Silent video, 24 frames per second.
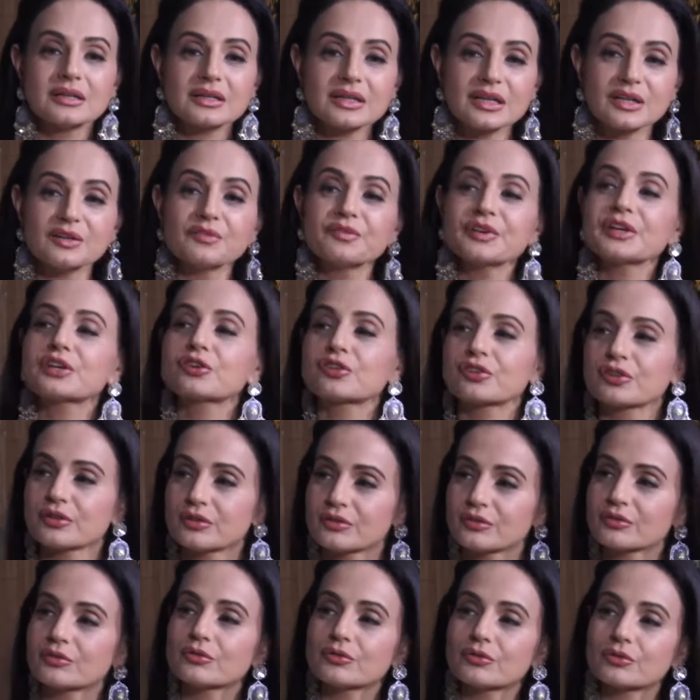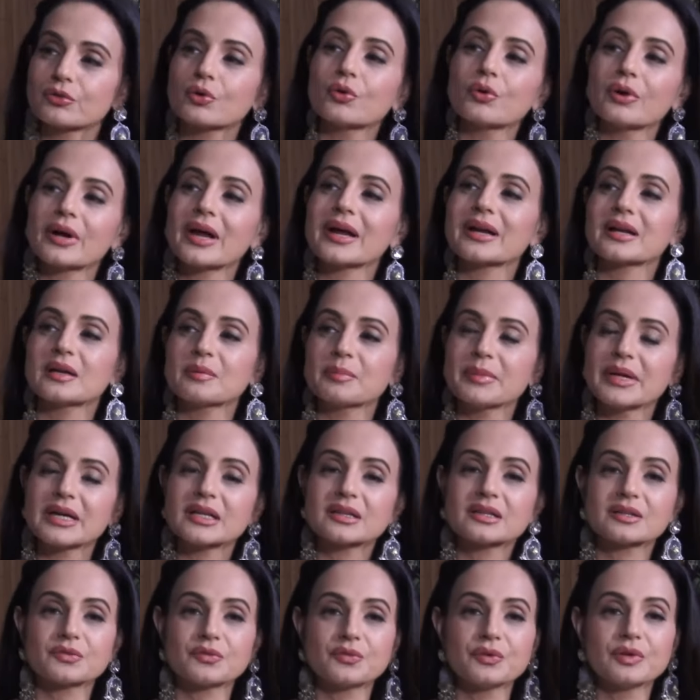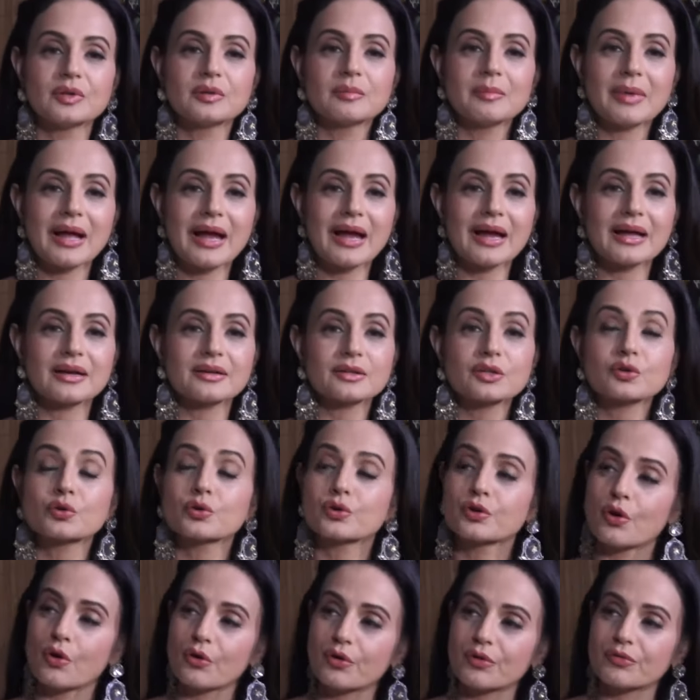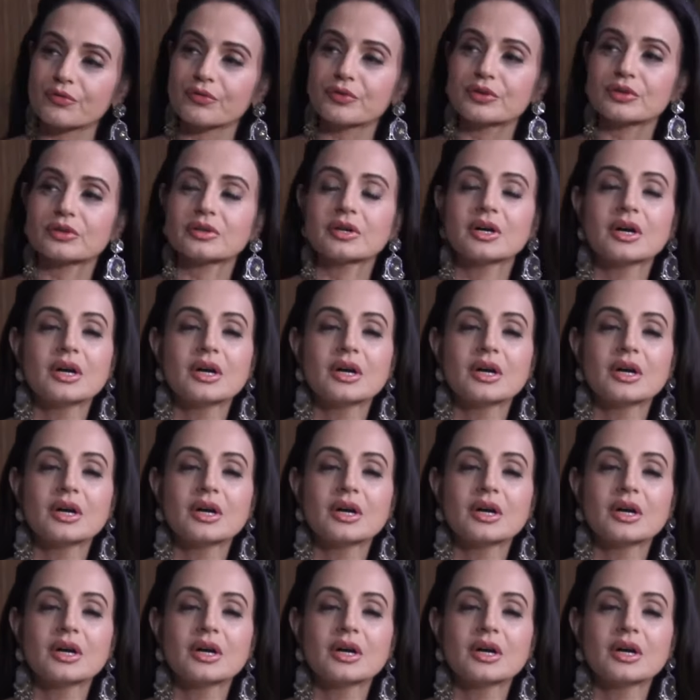conviction to go ahead and make this film. And the choreographer,